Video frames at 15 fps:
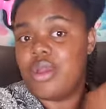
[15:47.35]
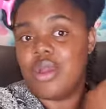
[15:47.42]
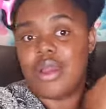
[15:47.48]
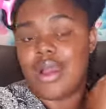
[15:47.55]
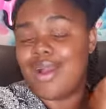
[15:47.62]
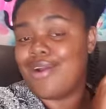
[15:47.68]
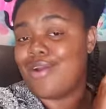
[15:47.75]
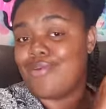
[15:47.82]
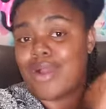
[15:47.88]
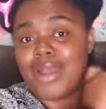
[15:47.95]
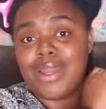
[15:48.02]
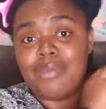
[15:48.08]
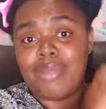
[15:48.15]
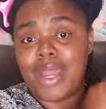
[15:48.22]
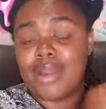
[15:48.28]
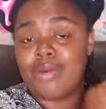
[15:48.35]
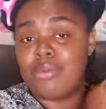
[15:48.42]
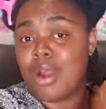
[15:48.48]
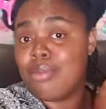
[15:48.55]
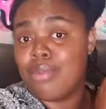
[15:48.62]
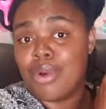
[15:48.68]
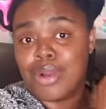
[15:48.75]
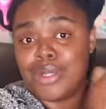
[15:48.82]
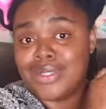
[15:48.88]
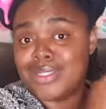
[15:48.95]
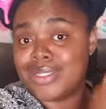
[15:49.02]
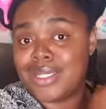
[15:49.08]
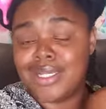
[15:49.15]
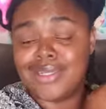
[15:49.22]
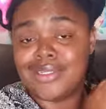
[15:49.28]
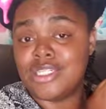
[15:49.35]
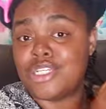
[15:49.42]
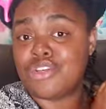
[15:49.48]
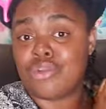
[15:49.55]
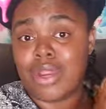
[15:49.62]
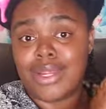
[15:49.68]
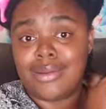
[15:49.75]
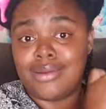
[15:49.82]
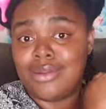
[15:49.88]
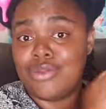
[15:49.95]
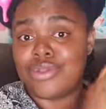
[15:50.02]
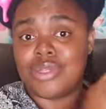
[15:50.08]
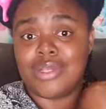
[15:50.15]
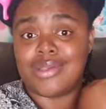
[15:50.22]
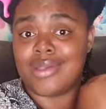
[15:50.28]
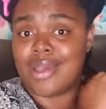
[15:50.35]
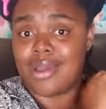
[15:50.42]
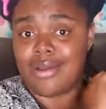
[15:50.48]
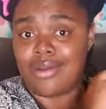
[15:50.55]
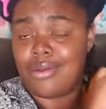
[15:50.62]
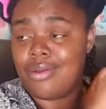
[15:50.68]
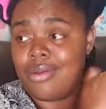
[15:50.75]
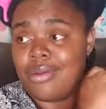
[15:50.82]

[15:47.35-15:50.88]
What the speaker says: I go right in back on my brush and straighten and loose this out.